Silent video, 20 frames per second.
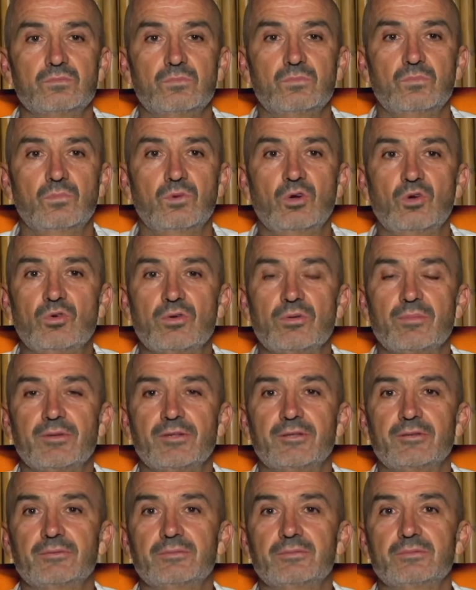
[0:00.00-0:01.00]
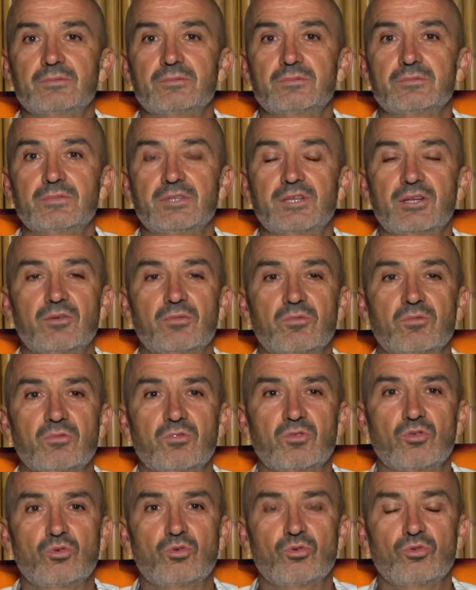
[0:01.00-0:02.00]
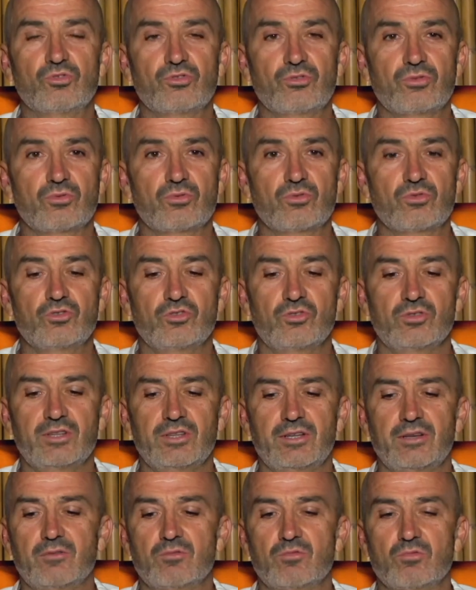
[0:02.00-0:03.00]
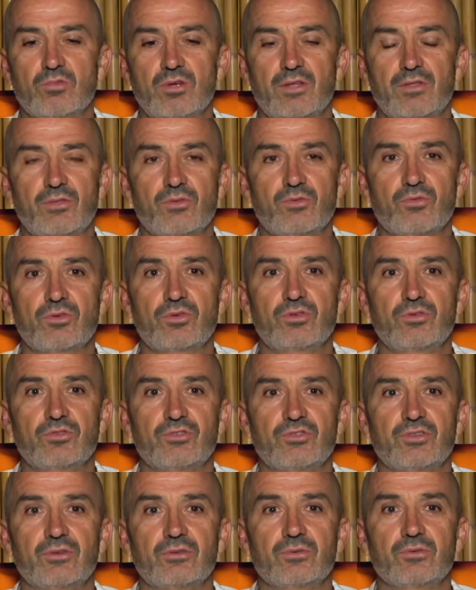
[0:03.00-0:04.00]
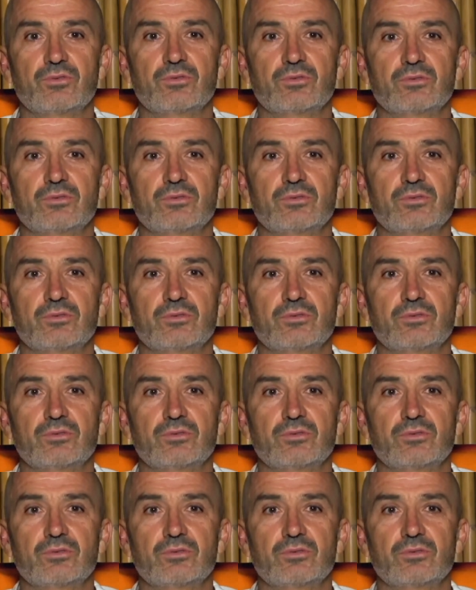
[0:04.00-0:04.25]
Welcome it. Let it course through you, let it run through yourselves.